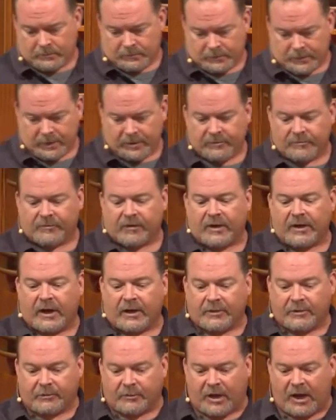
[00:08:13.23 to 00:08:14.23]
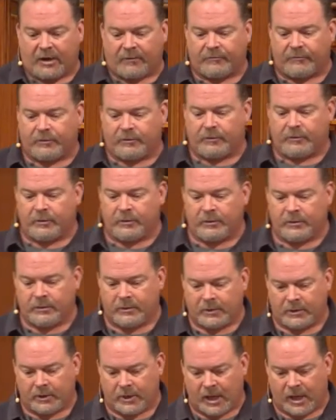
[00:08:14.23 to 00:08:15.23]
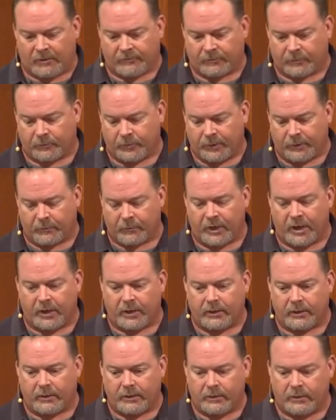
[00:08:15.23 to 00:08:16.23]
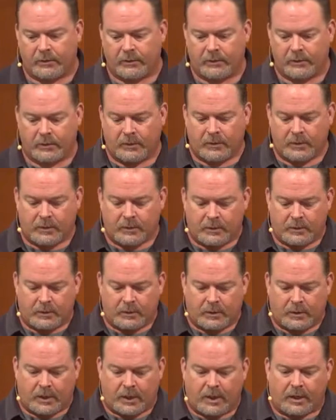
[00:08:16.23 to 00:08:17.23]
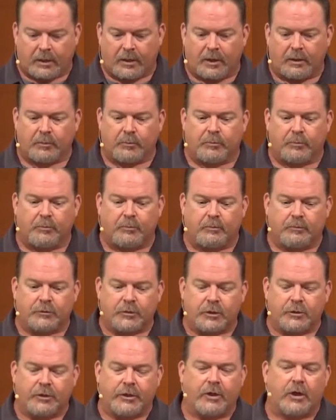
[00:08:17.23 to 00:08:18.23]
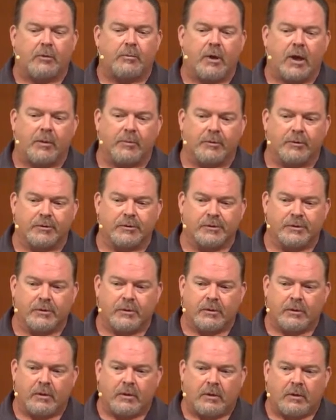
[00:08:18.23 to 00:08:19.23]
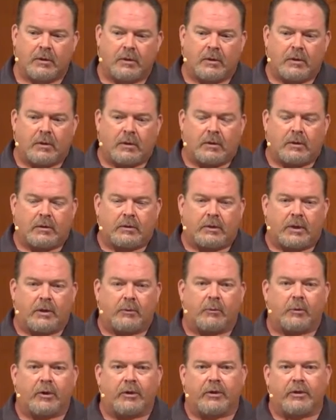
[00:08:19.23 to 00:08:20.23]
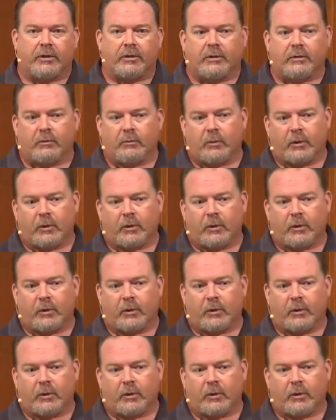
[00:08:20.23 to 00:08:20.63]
didn't find out till after we'd read and turned in our papers, that one of the